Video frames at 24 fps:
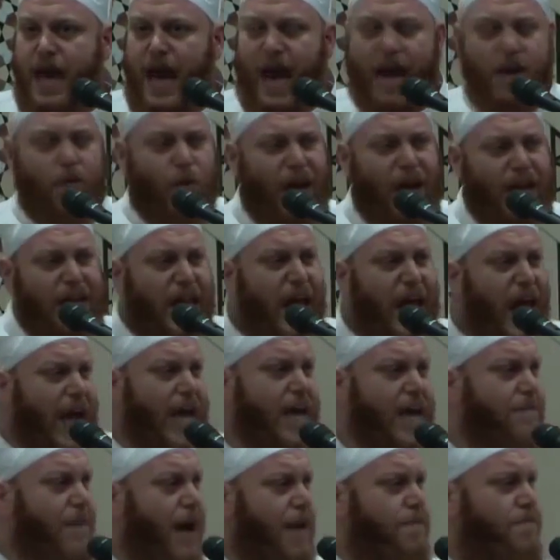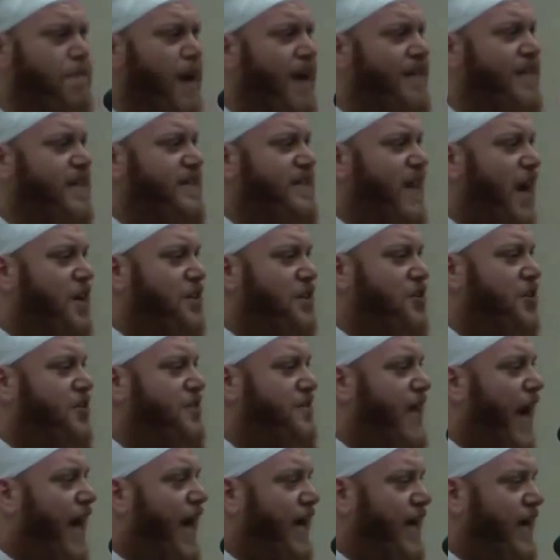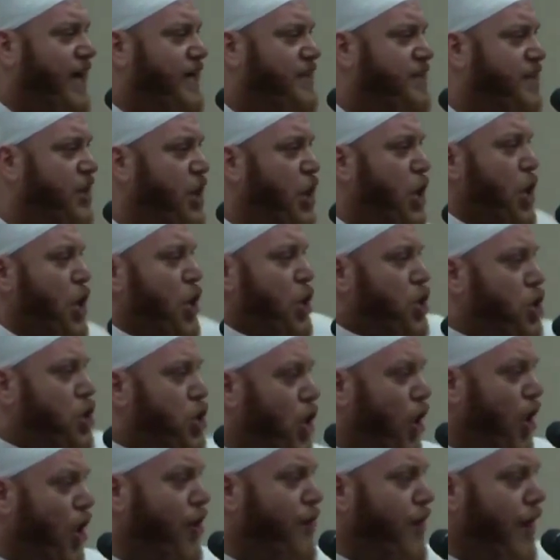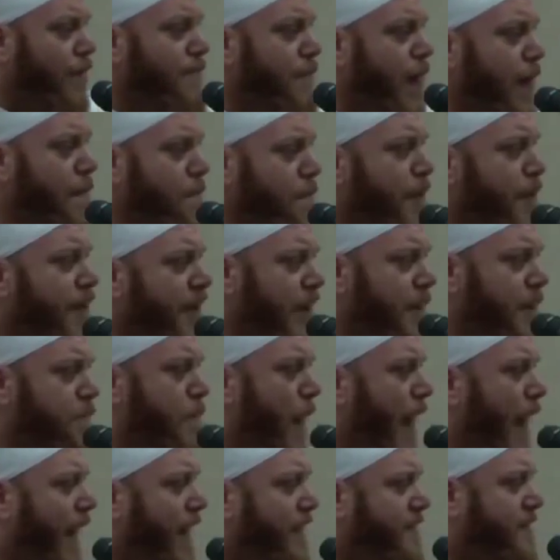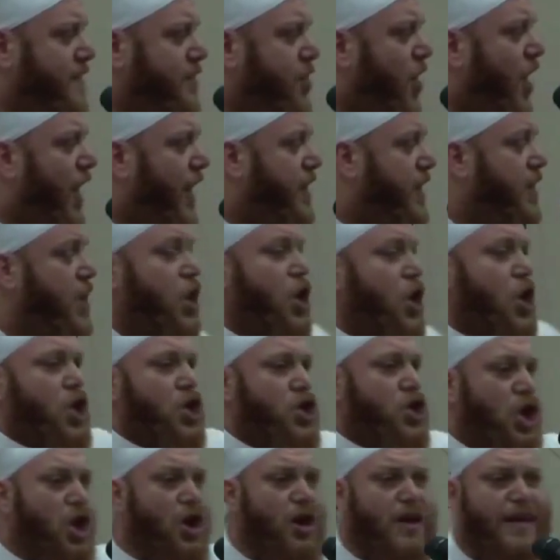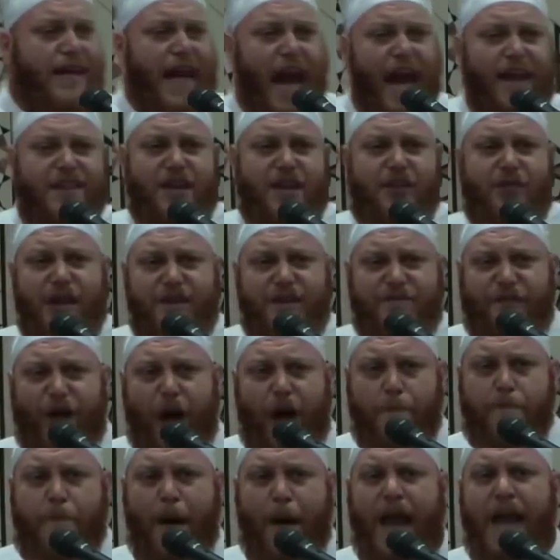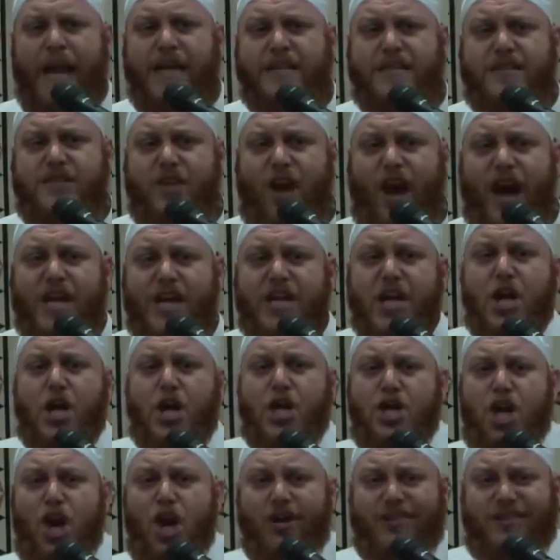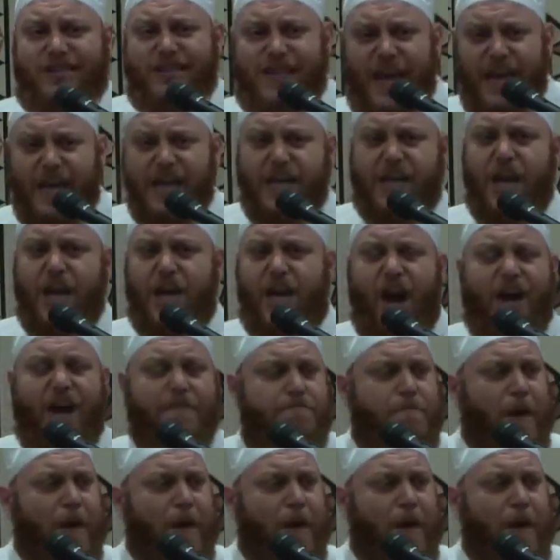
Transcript: And wallahi, my brothers, I do say it. You remembering Palestine, you gathering for Palestine, you thinking of